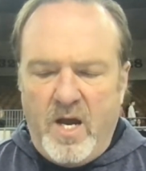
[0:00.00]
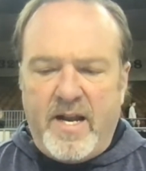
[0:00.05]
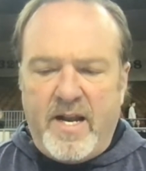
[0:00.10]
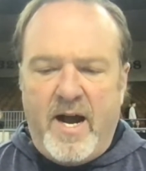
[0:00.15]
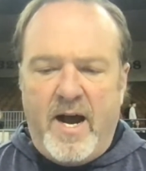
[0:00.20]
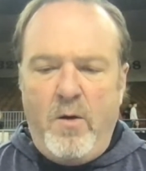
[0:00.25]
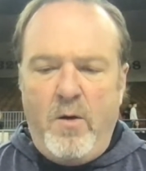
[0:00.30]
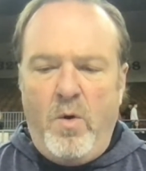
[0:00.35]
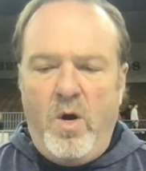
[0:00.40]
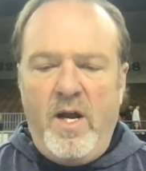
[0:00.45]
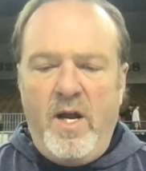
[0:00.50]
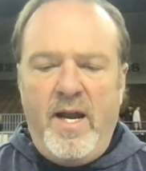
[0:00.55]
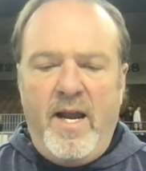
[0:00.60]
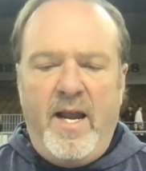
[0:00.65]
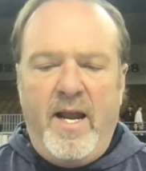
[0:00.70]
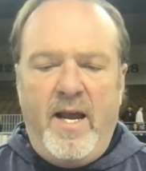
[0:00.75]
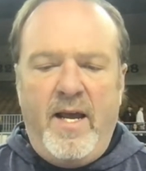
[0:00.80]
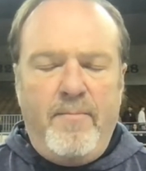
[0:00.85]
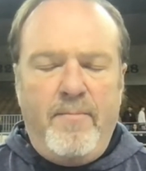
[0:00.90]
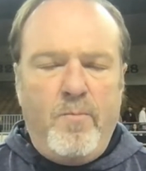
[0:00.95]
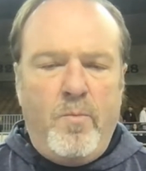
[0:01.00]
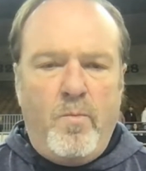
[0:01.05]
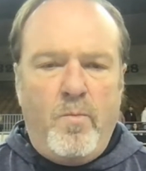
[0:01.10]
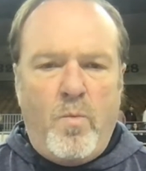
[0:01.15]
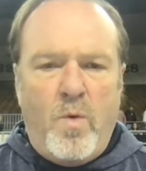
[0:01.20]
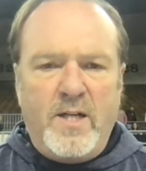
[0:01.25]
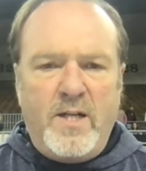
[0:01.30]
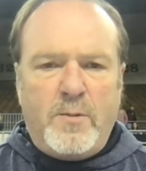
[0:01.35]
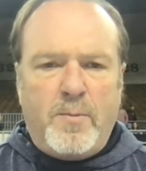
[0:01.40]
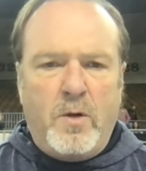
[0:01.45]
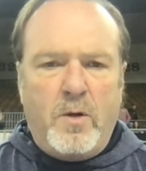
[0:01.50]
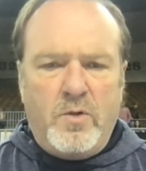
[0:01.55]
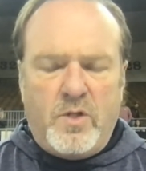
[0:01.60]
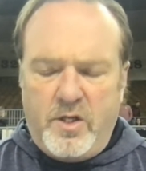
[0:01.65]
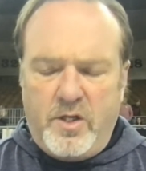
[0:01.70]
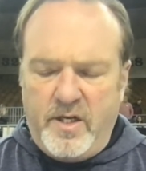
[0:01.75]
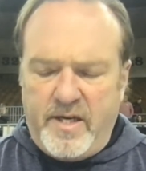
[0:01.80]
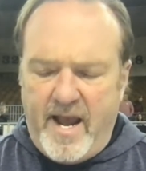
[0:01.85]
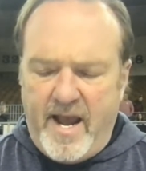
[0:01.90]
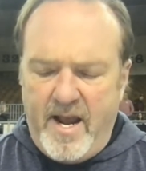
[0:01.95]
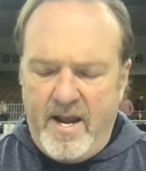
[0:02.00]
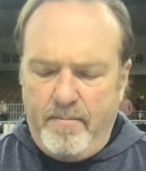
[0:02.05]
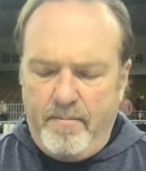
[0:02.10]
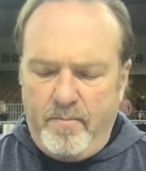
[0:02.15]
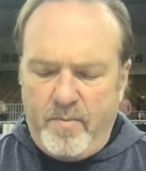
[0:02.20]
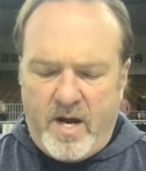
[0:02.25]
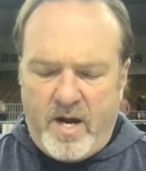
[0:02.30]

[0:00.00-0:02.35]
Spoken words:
Kiowa and Whitesboro was a good game.